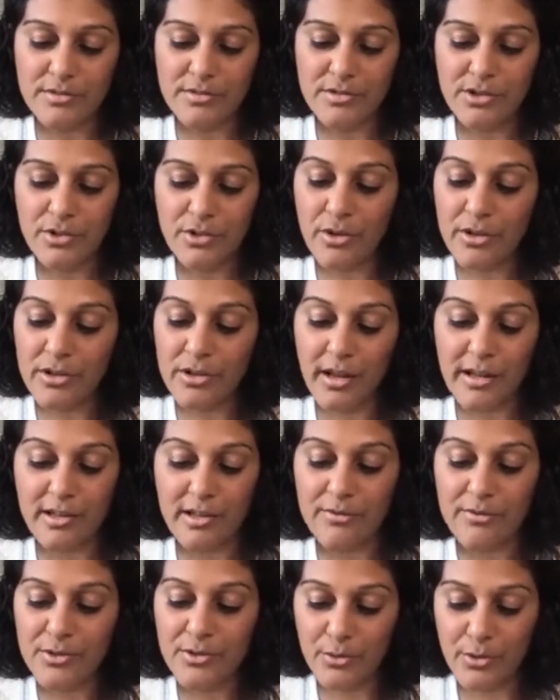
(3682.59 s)
You are not
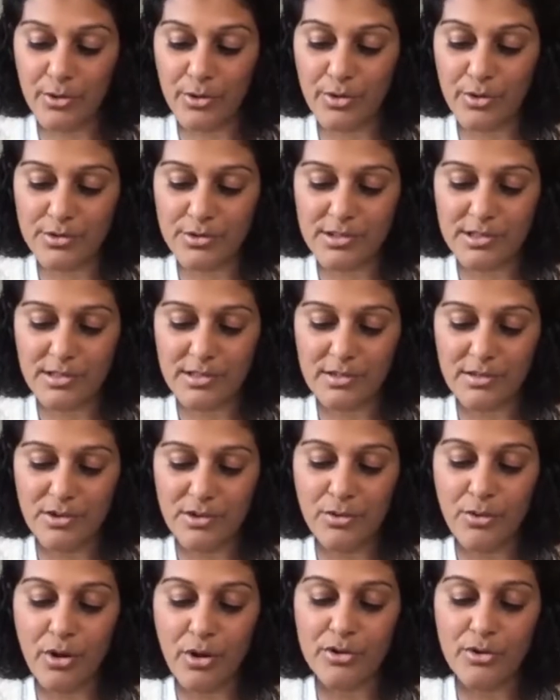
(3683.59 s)
of the world.
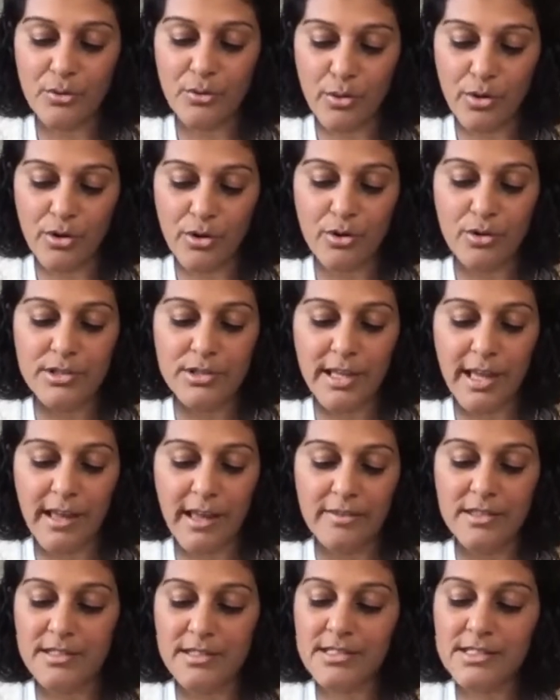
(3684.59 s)
You are the world
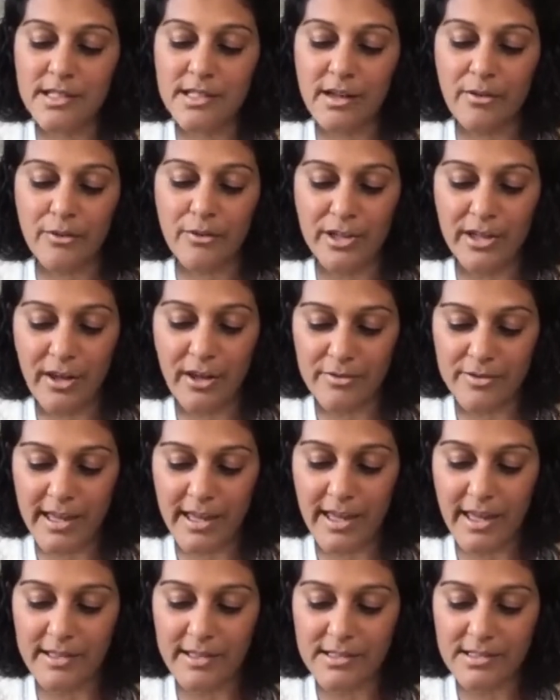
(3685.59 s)
and the discovery of
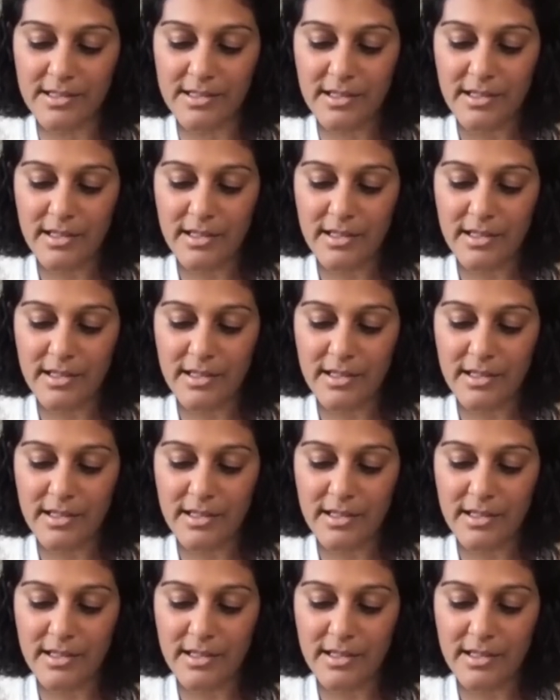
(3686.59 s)
that.